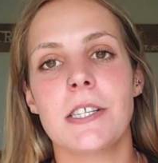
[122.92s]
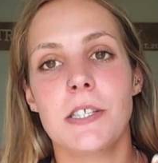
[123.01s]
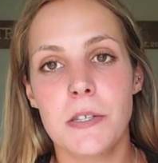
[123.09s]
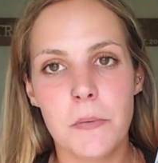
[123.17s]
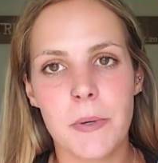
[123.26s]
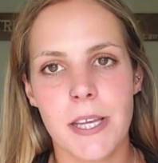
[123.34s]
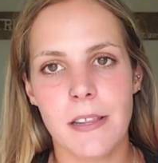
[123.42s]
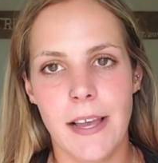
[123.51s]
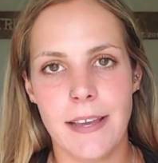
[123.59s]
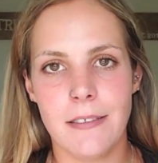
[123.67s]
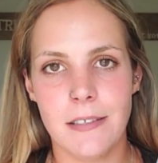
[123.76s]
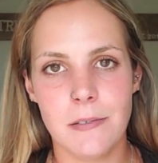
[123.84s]
do really
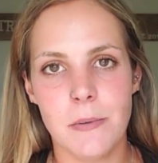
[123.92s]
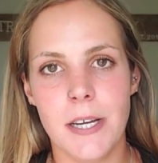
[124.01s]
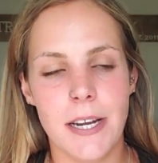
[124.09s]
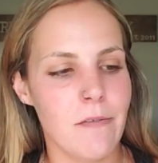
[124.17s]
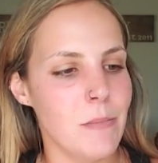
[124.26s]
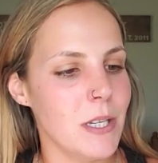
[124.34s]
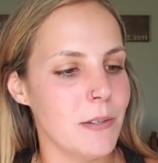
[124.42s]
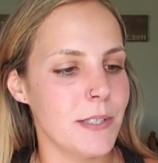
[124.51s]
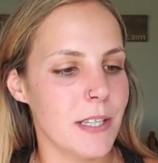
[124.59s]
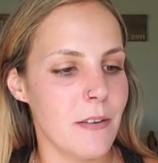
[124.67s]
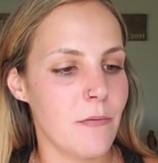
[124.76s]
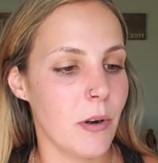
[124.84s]
like this one. I've been
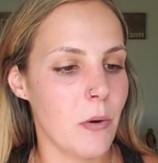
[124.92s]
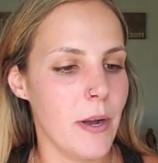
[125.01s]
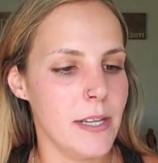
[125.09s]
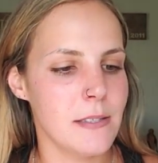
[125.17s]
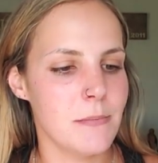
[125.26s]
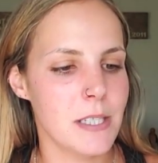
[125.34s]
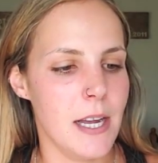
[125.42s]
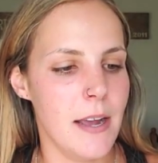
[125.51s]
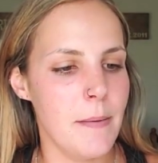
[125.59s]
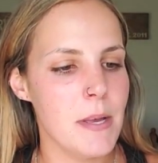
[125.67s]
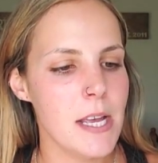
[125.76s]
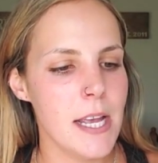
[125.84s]
using it for quite some
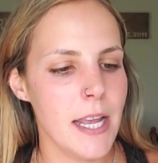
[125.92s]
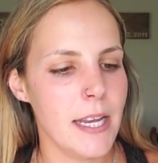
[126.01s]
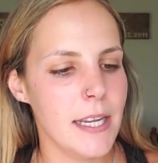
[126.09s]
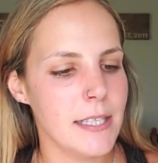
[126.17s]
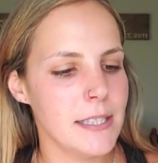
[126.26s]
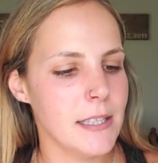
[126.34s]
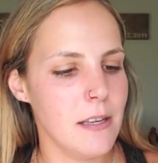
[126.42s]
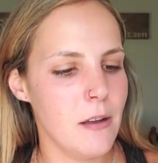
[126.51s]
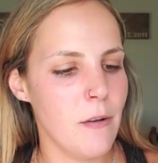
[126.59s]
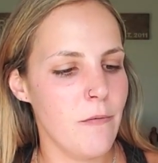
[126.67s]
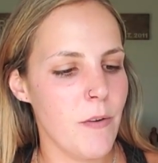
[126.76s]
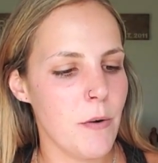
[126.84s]
time. It is
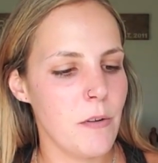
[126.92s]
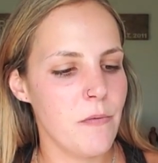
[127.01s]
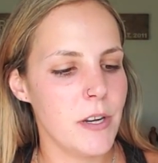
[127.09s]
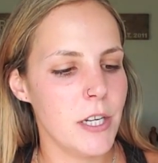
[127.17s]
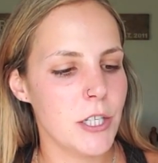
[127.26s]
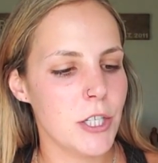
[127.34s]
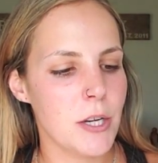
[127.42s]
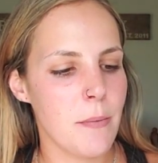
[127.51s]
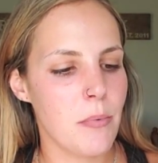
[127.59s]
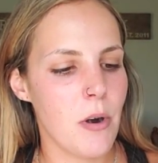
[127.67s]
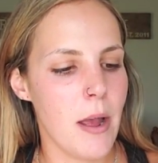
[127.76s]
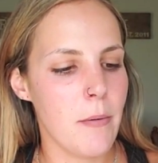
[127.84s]
the Photo Finish
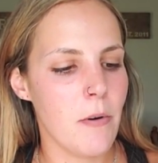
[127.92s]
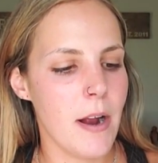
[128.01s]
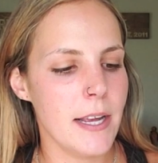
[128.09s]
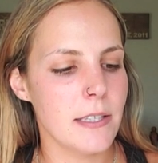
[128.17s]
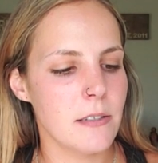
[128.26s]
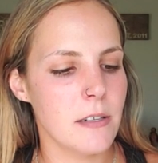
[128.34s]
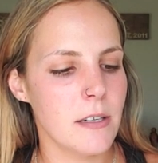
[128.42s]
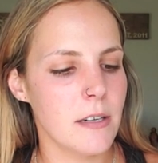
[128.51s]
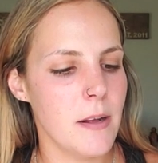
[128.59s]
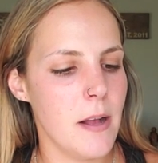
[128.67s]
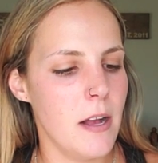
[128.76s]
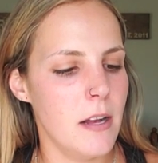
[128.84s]
Primerizer
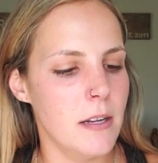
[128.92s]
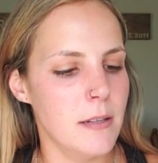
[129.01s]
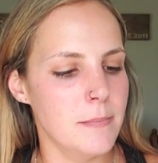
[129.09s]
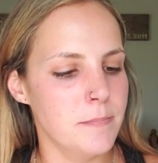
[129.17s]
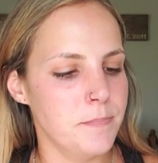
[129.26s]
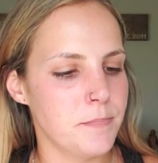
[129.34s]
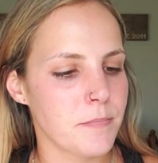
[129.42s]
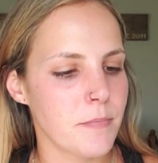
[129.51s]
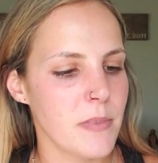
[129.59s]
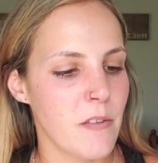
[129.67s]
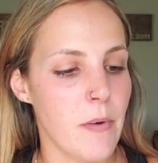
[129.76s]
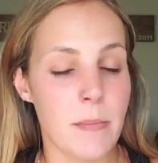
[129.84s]

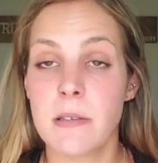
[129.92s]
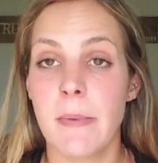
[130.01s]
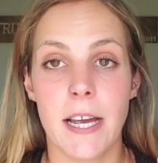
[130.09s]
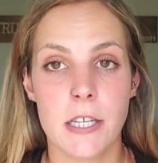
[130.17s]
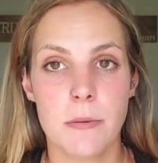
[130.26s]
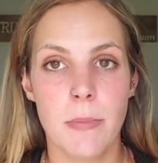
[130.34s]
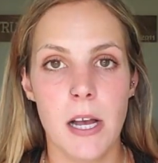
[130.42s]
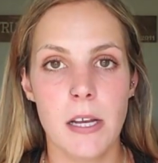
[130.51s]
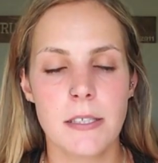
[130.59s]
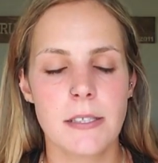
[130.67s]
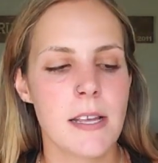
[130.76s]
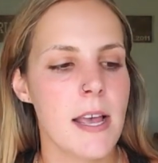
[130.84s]
from
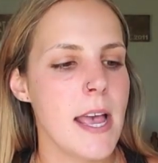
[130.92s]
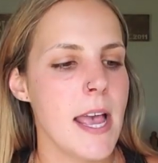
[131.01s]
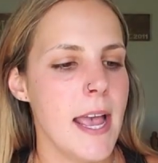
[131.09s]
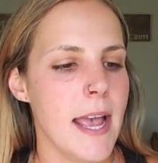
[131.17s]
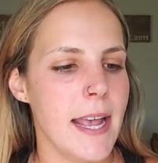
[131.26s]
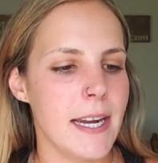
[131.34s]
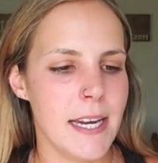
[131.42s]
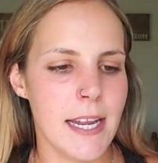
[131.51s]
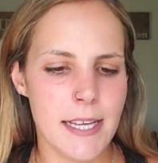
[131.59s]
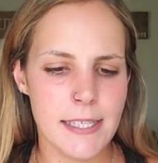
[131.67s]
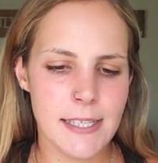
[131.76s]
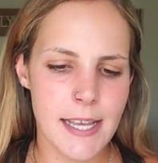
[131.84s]
Smashbox, and it
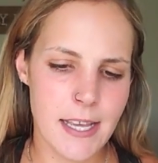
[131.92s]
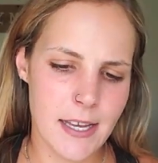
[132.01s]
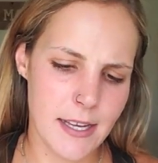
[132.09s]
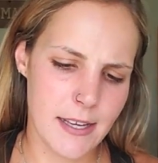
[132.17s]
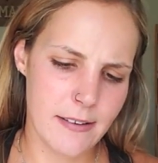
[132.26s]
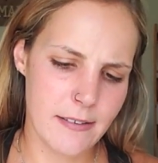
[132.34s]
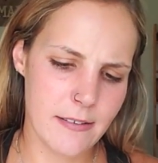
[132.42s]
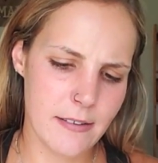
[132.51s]
is like a